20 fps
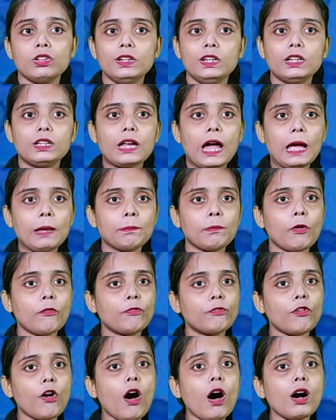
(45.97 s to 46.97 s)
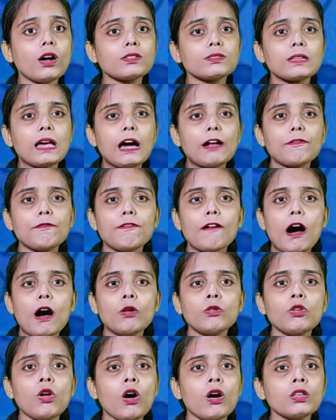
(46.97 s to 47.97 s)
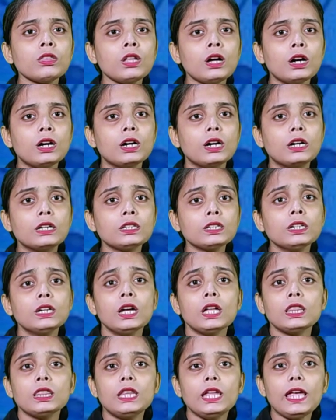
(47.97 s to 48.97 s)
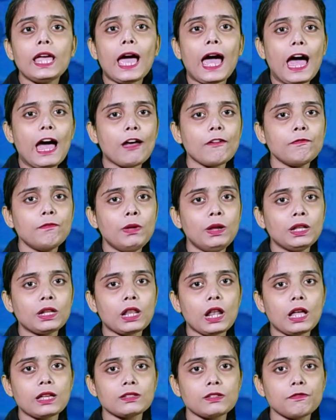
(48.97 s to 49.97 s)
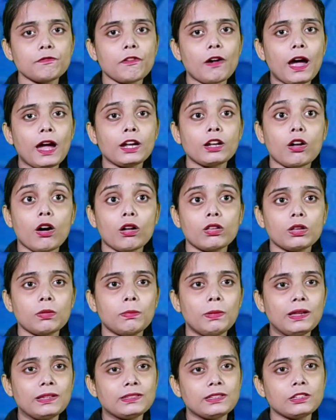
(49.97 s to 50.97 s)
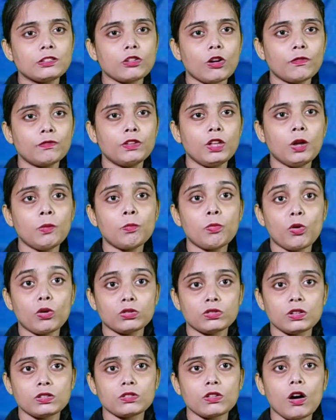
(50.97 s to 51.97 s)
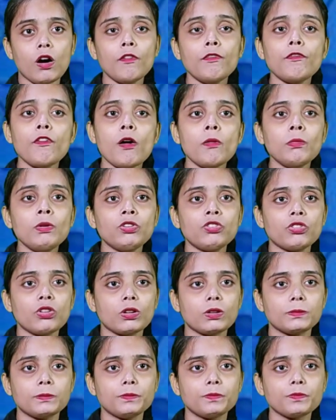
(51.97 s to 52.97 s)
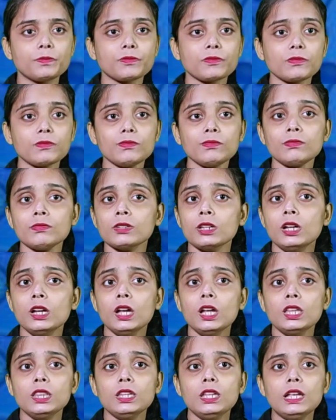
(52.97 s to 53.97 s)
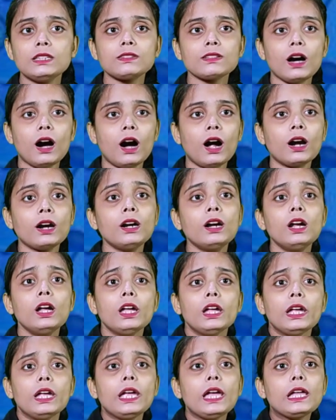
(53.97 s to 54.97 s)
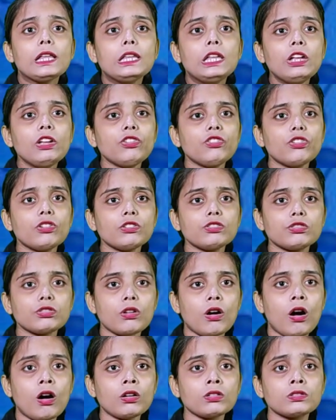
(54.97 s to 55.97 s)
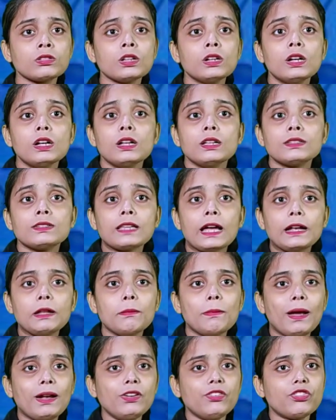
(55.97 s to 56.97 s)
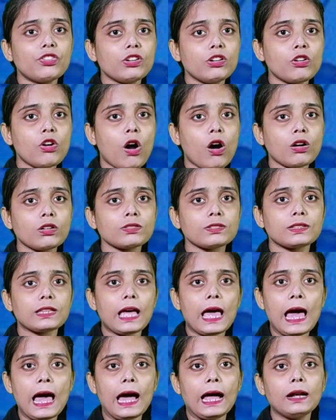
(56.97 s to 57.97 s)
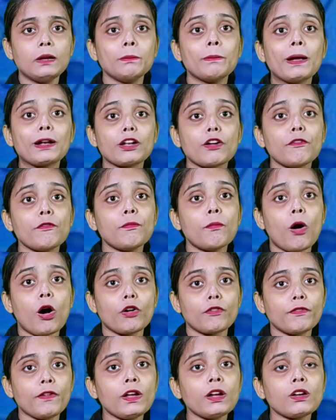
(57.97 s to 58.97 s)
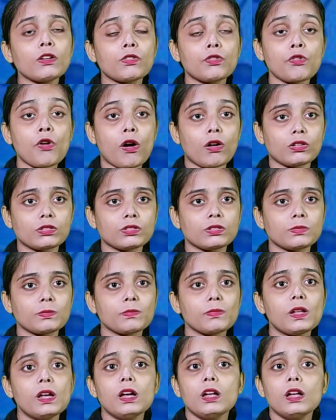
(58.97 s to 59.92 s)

Three types of rocks are found on the earth. They have been classified on the basis of their process of formation. These are igneous rocks, sedimentary rocks and metamorphic rocks.